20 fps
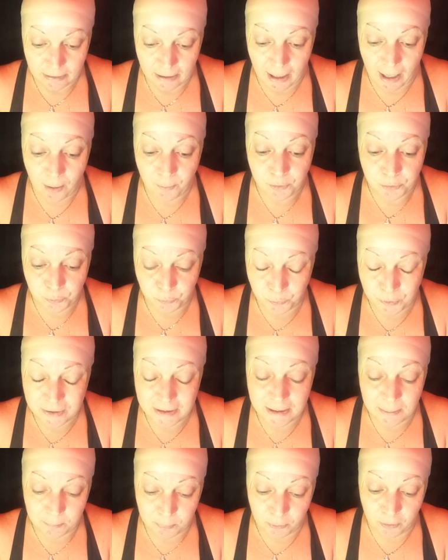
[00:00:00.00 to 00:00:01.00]
I was
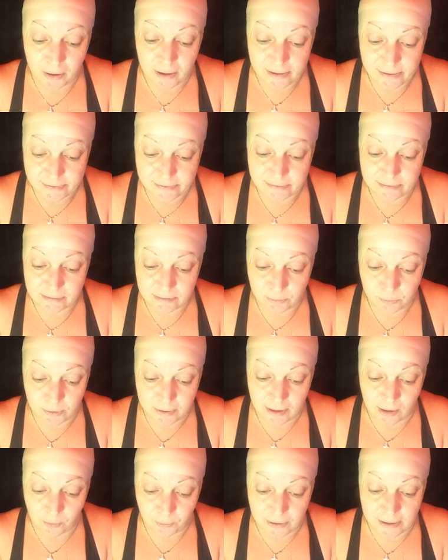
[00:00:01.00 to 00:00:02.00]
really impressed
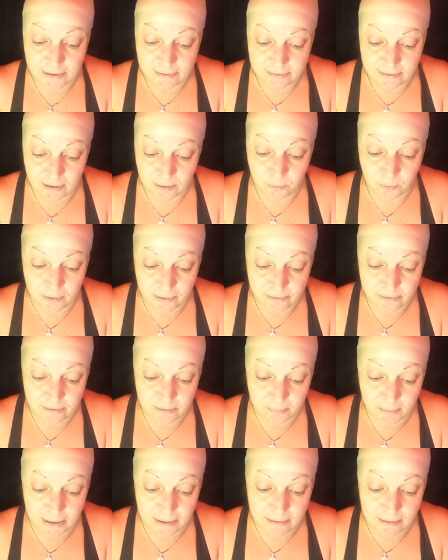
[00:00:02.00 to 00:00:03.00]
with how easy it was
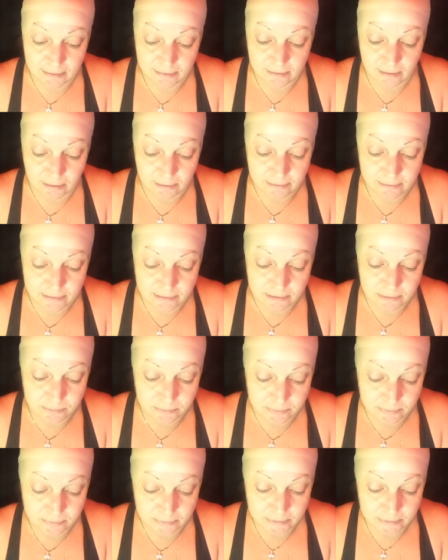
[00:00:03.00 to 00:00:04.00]
to make this costume.